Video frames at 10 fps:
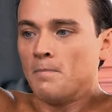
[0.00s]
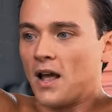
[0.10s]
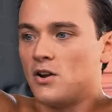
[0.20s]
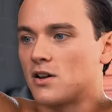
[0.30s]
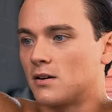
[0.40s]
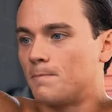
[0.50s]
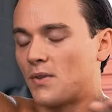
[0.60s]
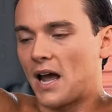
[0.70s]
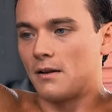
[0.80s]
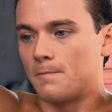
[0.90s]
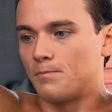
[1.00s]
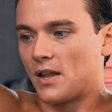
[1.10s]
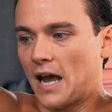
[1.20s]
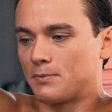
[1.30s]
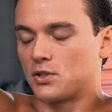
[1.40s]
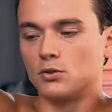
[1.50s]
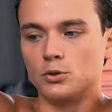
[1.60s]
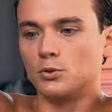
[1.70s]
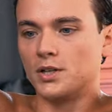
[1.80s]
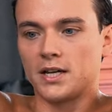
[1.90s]
And you can
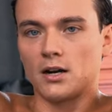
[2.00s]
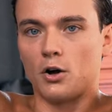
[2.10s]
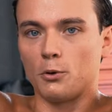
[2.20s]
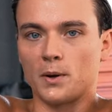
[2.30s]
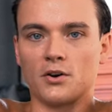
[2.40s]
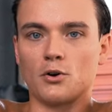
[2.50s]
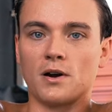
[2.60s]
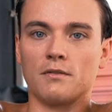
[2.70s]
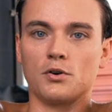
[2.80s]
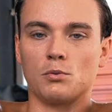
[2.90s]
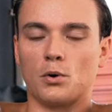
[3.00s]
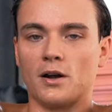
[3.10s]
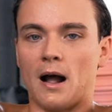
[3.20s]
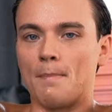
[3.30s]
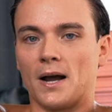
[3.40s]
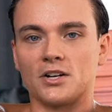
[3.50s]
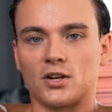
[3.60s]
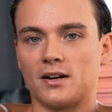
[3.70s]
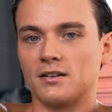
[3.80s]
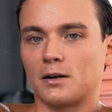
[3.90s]
absolutely get all the way under whenever you want. I'm not
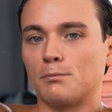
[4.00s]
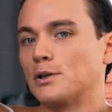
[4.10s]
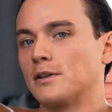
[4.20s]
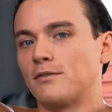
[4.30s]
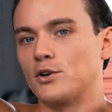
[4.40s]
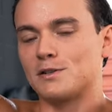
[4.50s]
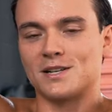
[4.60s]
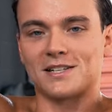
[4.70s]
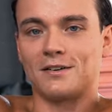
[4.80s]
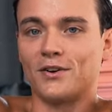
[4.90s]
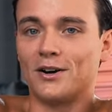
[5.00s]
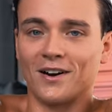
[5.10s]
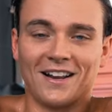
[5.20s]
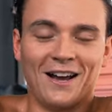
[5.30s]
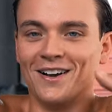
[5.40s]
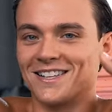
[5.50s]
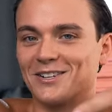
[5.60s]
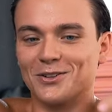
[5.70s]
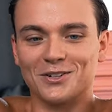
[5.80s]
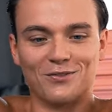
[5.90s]
trying to completely freeze myself out right now as
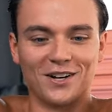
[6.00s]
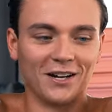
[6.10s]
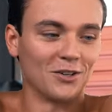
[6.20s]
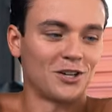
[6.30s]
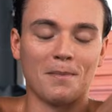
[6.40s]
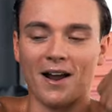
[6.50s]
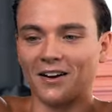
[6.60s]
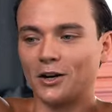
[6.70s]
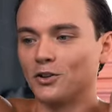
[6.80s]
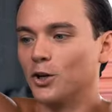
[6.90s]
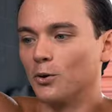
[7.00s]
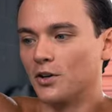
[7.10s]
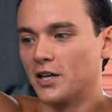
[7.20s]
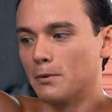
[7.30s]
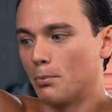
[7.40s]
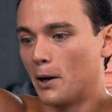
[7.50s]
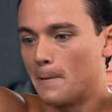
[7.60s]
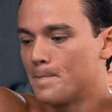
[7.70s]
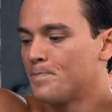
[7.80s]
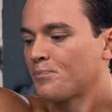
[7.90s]
I do this video, so I'm not going to go shoulder deep,
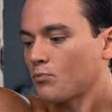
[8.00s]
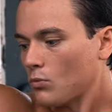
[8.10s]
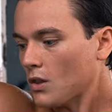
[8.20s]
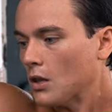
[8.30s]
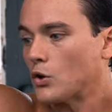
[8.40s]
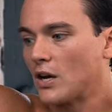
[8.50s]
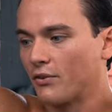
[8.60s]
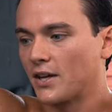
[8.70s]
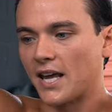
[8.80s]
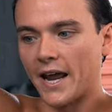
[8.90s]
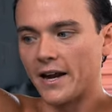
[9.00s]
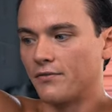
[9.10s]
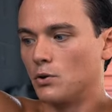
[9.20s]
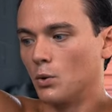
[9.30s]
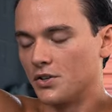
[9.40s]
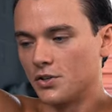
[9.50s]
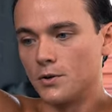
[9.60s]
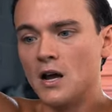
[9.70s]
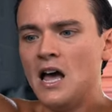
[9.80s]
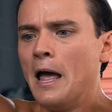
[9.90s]
but you definitely can if you want to.